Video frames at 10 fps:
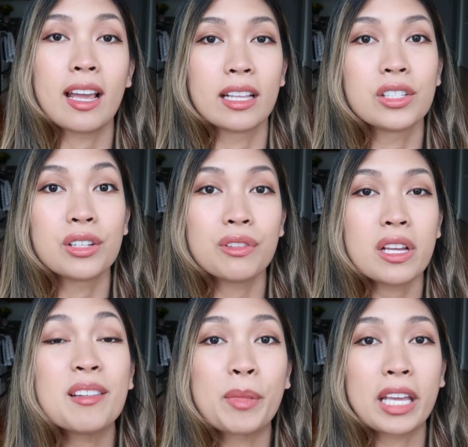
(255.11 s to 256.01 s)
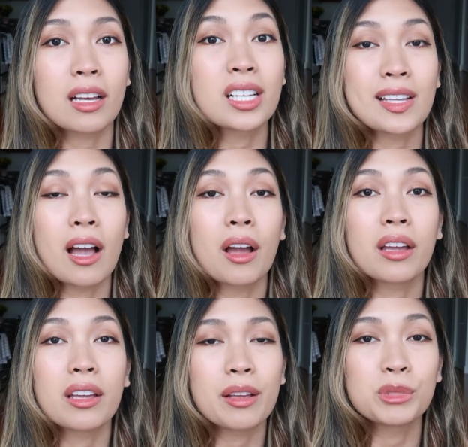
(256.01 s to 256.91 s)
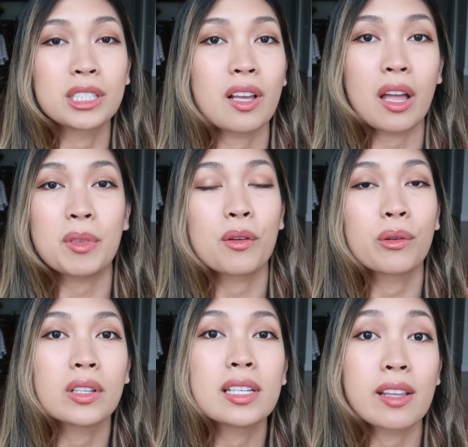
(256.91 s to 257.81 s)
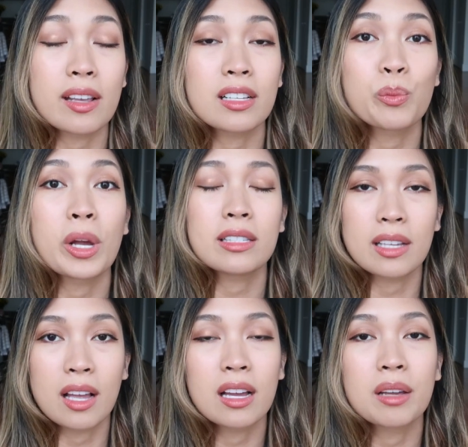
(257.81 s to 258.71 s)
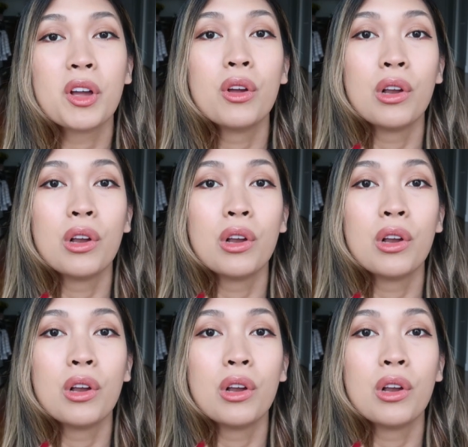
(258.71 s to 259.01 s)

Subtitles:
end of it because I am the type that really takes my time